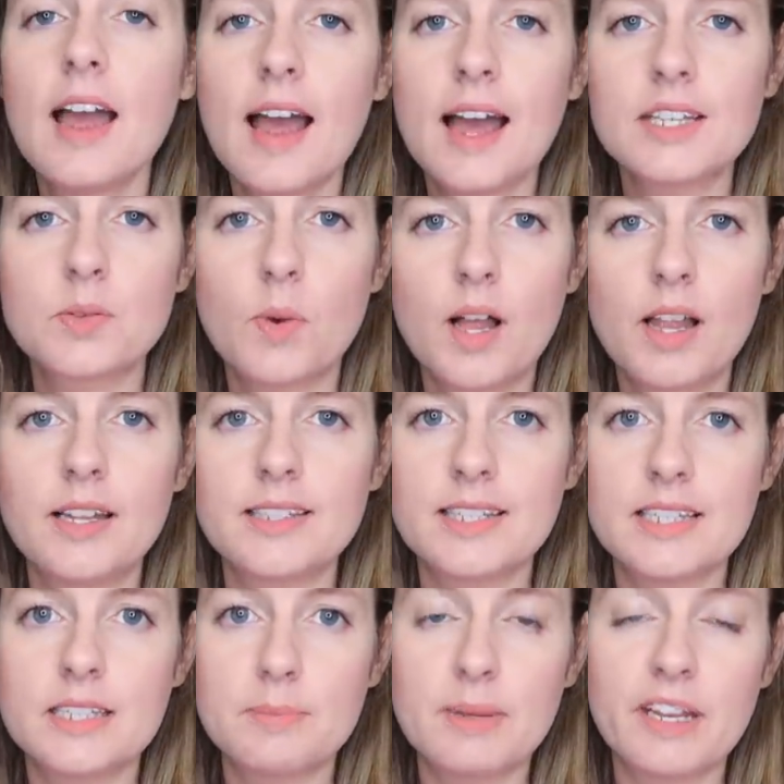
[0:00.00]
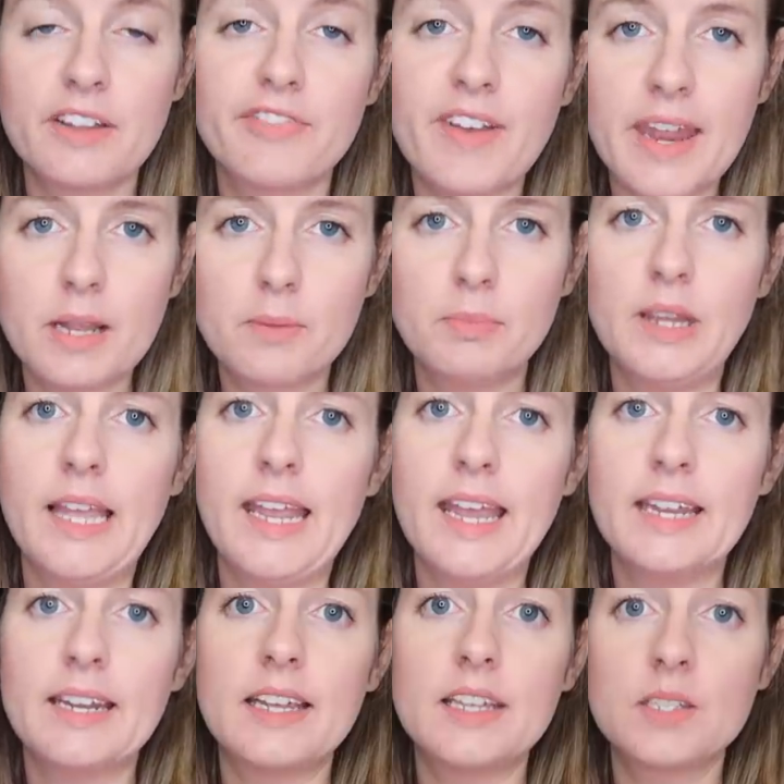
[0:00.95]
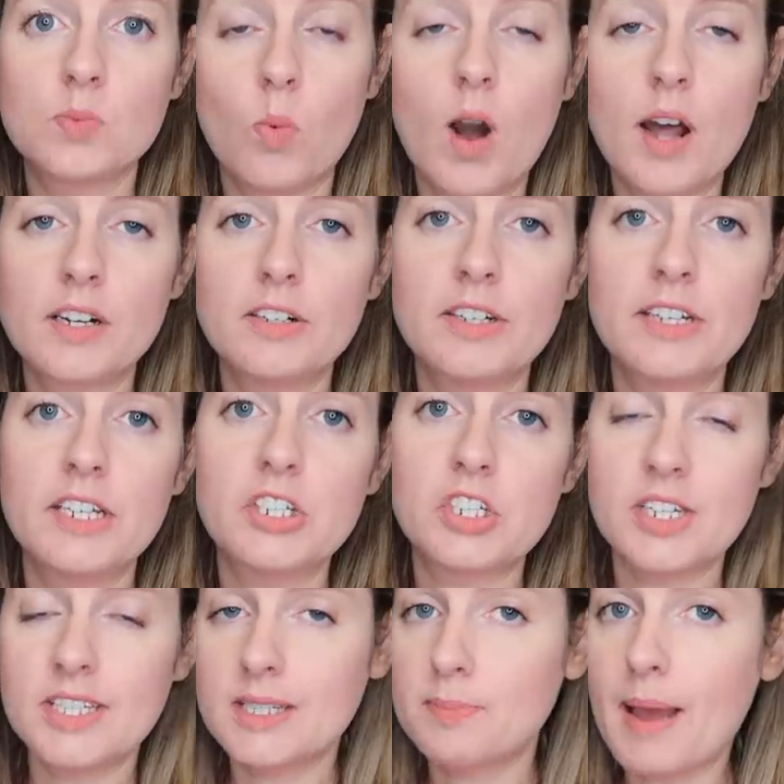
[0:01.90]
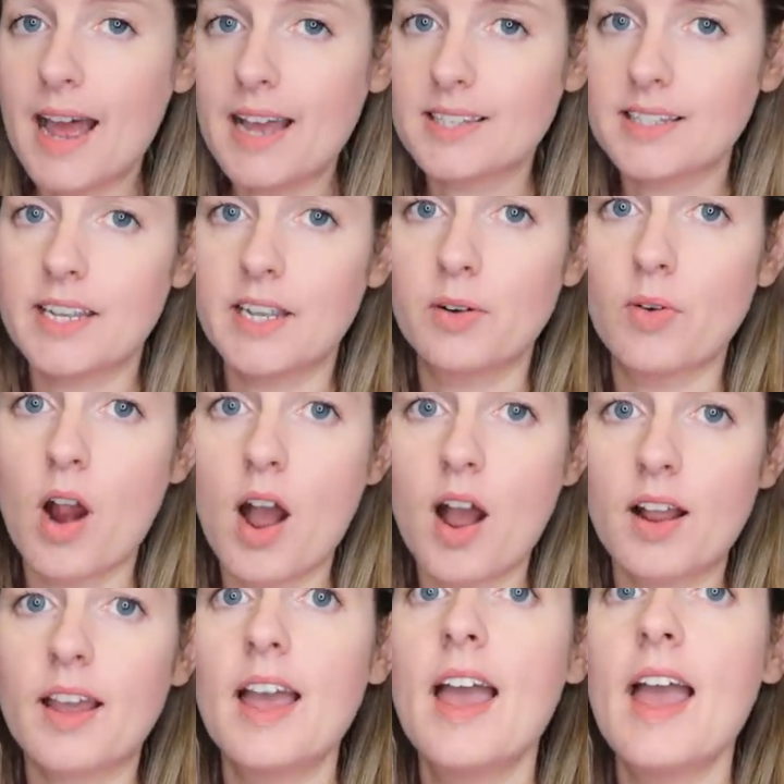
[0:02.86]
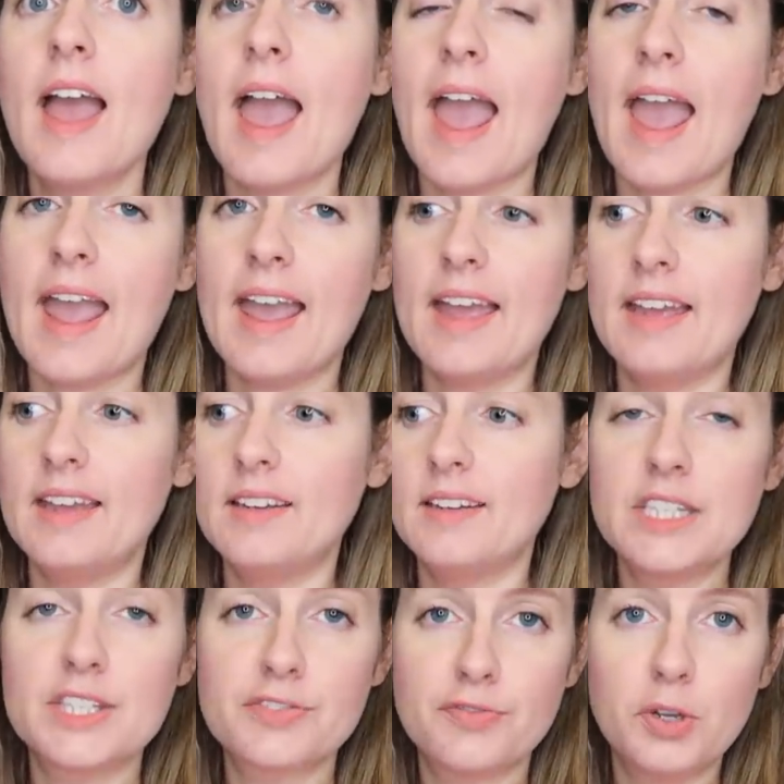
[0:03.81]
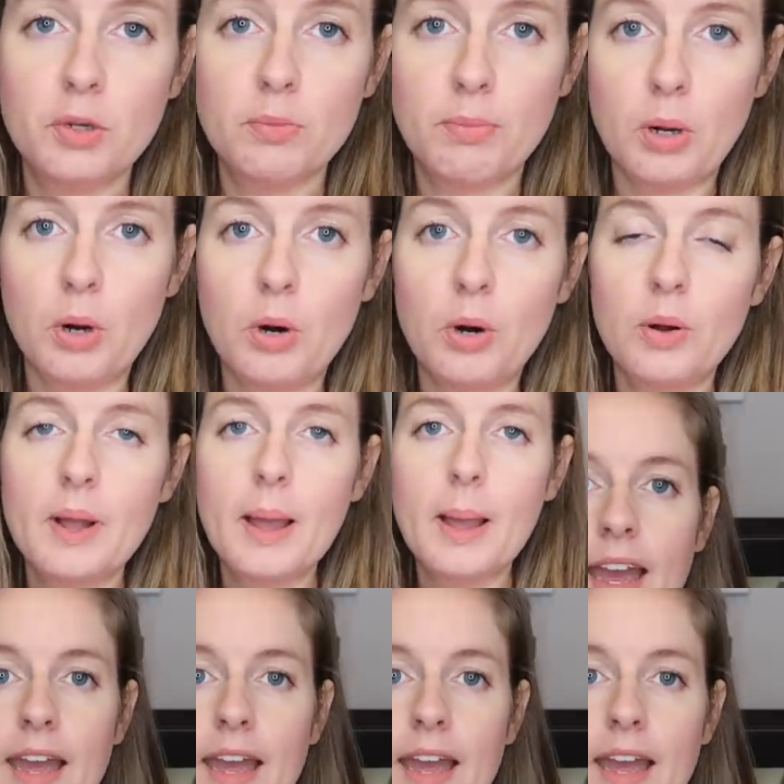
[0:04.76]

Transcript: as well as his big fake plant, his water dish, his basking rock, and his food bowl.